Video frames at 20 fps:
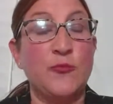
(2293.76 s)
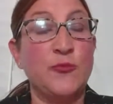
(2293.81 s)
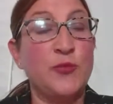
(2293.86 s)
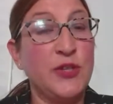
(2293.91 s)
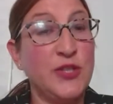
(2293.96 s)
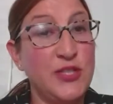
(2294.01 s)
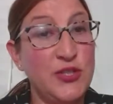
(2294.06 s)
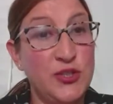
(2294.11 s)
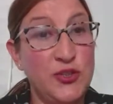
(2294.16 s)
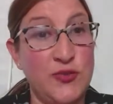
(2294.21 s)
I'm
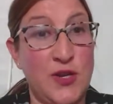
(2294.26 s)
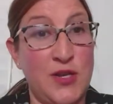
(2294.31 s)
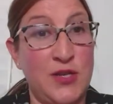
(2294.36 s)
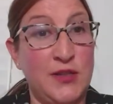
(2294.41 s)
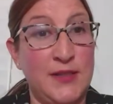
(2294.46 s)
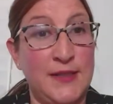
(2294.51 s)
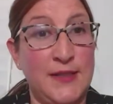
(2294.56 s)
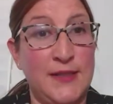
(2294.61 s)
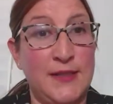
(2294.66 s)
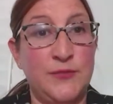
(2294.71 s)
really
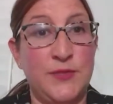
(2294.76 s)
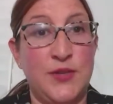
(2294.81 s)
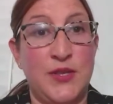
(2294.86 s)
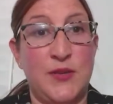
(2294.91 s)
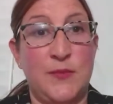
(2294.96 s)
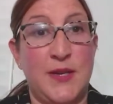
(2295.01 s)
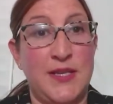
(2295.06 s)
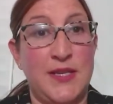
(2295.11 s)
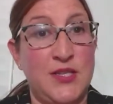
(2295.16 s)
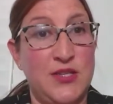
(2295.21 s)
struggling
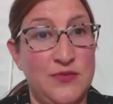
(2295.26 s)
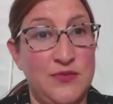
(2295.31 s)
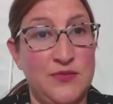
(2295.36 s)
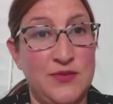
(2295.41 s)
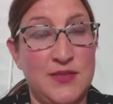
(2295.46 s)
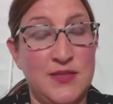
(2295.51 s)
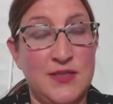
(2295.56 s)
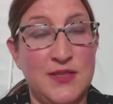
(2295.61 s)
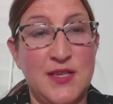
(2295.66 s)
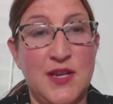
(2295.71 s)
with my
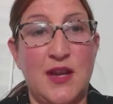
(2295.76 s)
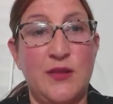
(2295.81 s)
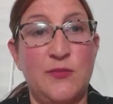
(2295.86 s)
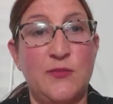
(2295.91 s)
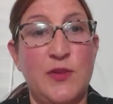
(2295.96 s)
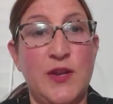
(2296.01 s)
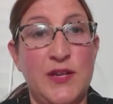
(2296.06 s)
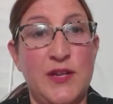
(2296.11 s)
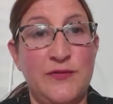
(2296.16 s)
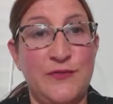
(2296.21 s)
use,
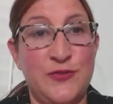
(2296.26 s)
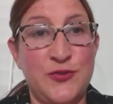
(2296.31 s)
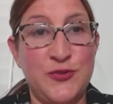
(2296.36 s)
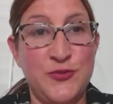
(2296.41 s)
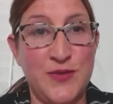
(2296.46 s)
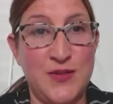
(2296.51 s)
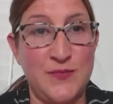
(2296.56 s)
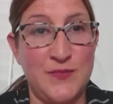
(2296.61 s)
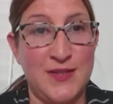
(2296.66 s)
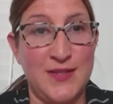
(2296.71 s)
I'm ready for
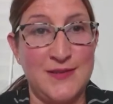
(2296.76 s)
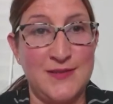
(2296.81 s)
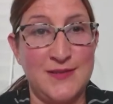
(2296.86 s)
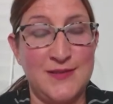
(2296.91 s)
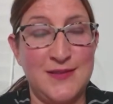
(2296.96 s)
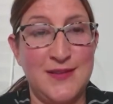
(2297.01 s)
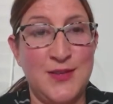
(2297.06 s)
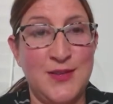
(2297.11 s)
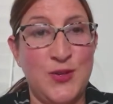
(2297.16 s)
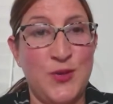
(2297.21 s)
treatment,
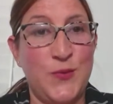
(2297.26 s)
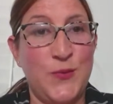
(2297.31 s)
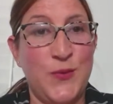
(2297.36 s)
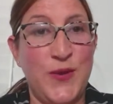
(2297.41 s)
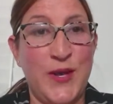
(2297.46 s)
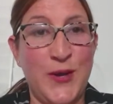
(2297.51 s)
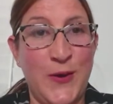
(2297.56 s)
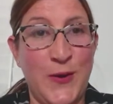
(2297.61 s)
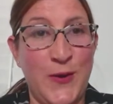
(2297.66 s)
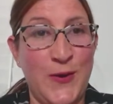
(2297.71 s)

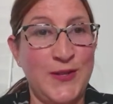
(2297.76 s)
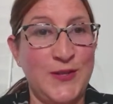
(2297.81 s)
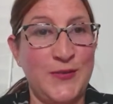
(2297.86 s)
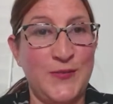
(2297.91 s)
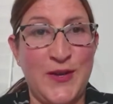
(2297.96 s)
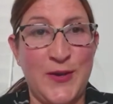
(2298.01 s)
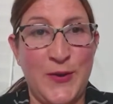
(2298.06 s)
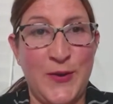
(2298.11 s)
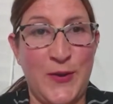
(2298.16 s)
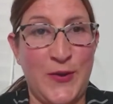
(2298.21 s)
we call,
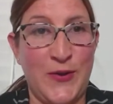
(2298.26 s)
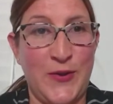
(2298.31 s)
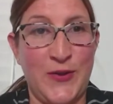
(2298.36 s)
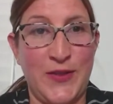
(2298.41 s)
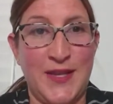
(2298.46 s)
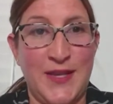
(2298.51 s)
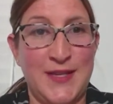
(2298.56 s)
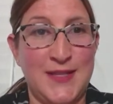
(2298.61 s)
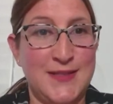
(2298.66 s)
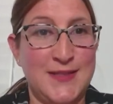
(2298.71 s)

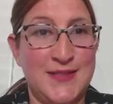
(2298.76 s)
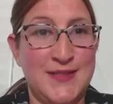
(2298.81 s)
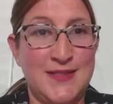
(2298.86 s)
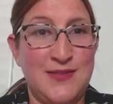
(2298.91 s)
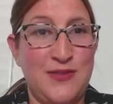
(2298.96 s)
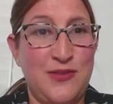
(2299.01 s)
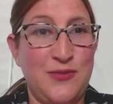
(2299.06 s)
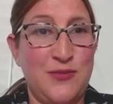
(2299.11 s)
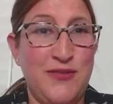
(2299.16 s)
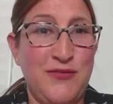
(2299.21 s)
and it's
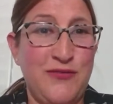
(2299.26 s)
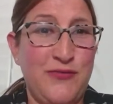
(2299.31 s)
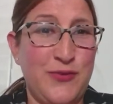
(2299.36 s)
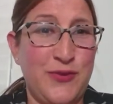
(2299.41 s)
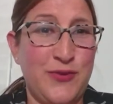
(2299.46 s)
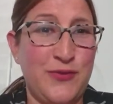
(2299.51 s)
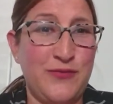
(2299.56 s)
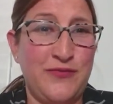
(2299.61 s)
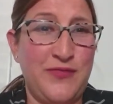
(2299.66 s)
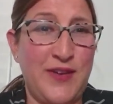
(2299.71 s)
3,
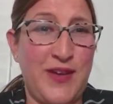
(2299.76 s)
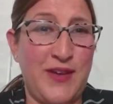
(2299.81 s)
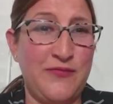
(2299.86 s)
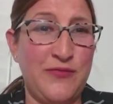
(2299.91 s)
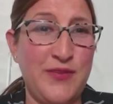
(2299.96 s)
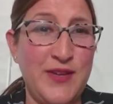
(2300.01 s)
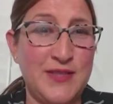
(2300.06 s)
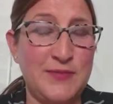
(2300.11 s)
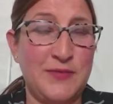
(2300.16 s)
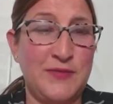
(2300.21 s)
4,
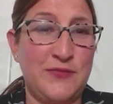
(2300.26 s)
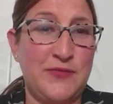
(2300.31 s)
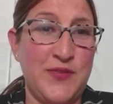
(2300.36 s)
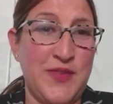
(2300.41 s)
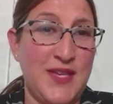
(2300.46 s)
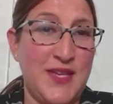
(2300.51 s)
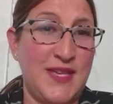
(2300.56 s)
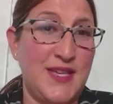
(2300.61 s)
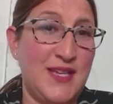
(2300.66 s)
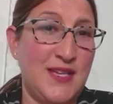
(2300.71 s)
5 weeks
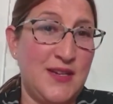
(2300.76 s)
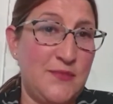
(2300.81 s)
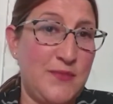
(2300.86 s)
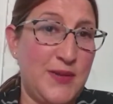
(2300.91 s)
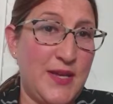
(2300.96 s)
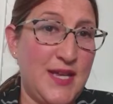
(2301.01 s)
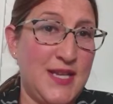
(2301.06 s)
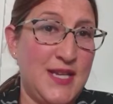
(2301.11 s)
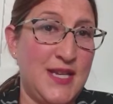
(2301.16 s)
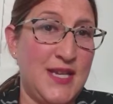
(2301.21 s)
before they can get a
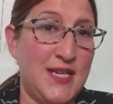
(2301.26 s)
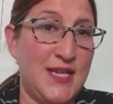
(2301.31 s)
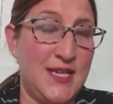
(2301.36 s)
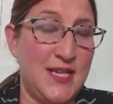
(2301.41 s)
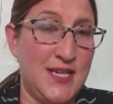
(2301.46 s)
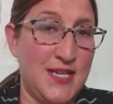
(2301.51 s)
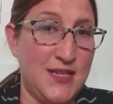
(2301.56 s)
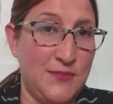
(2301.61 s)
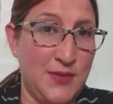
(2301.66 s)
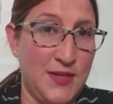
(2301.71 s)
bed in
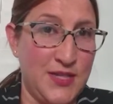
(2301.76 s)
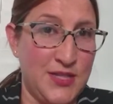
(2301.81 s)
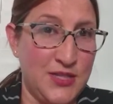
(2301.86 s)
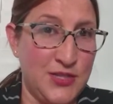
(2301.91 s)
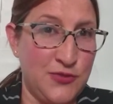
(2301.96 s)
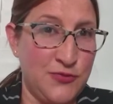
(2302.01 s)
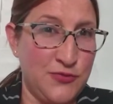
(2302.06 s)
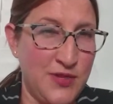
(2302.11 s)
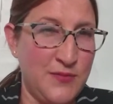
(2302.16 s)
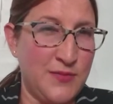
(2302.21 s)
an
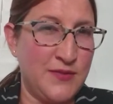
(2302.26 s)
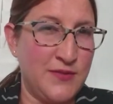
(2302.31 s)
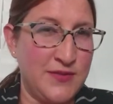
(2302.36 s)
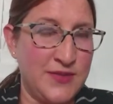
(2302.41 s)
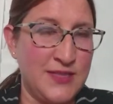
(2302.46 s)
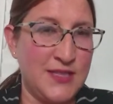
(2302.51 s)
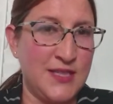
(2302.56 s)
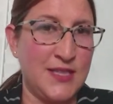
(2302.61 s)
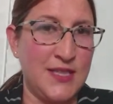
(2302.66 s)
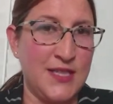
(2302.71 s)
inpatient treatment
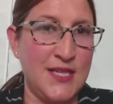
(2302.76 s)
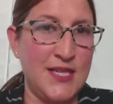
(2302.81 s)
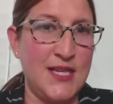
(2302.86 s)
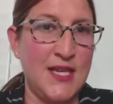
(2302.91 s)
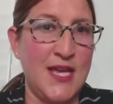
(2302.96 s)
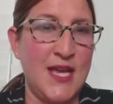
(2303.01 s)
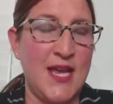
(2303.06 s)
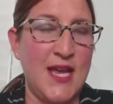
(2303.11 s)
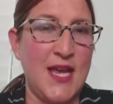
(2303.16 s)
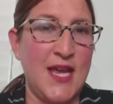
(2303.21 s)

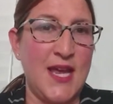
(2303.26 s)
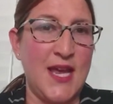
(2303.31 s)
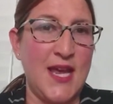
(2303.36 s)
facility.